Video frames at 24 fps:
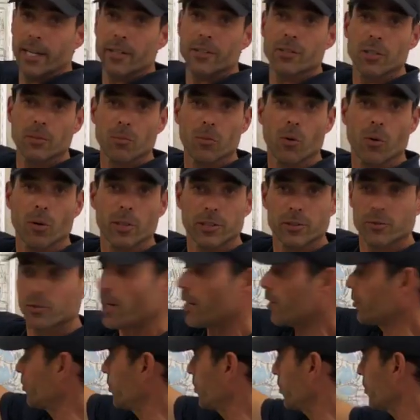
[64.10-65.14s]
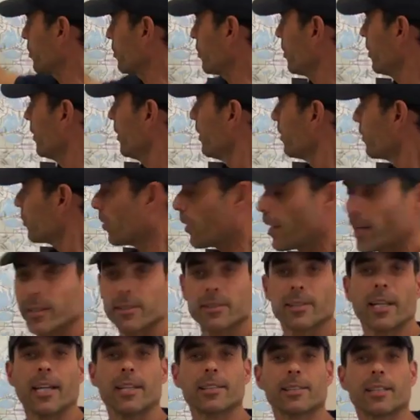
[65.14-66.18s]
into more structures. So
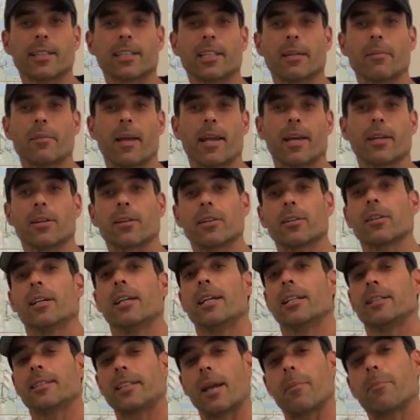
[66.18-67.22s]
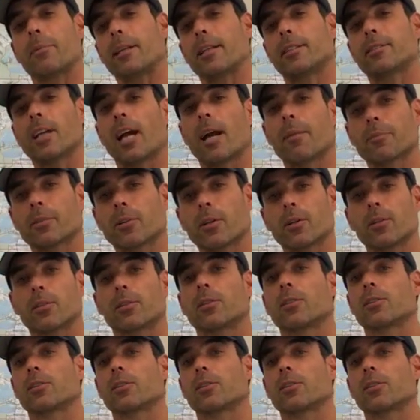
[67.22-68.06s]
as Incident Commander Deputy Tom Kurth,